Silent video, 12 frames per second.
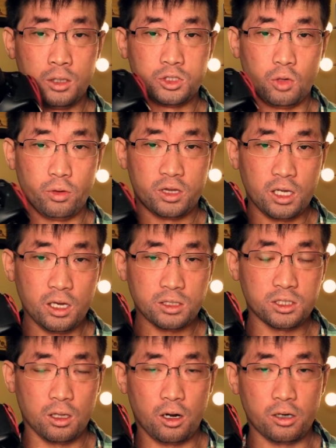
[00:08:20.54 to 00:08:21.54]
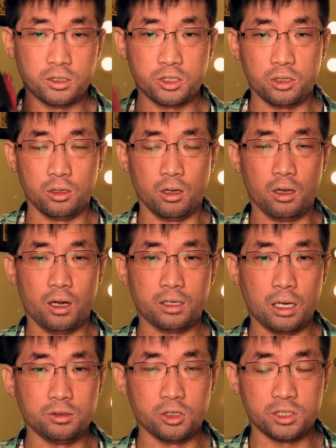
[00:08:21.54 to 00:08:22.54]
So with DSLRs, a lot of
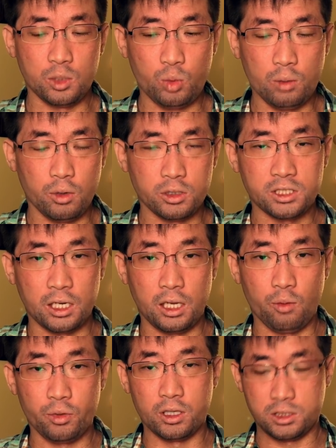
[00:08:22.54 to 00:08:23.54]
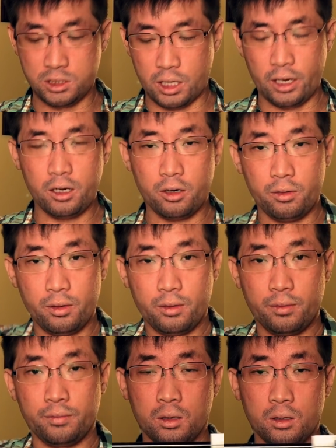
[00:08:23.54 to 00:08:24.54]
times you'll see people setting up with a slider
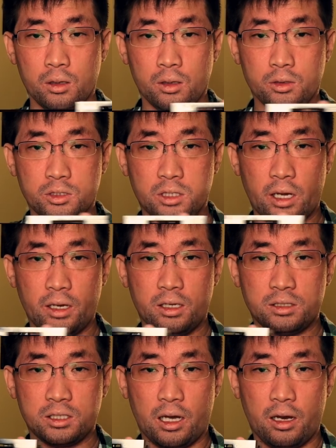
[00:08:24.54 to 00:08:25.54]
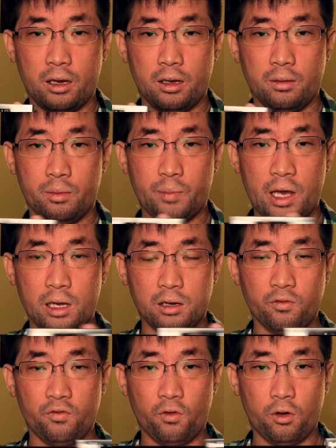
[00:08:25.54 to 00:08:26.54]
You'll slide this guy back
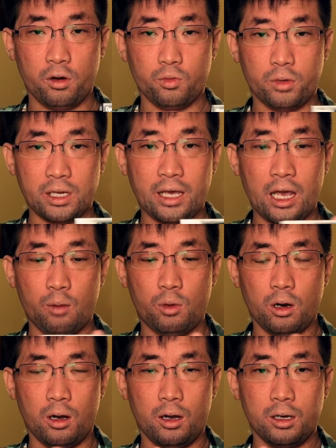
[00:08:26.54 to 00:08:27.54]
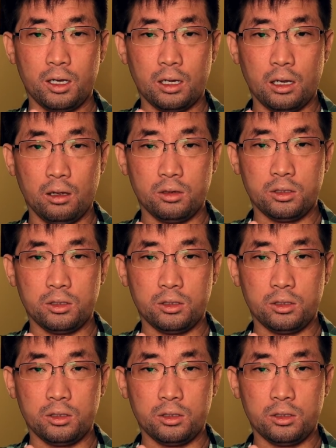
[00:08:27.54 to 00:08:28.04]
and forth with the camera on it, and it'll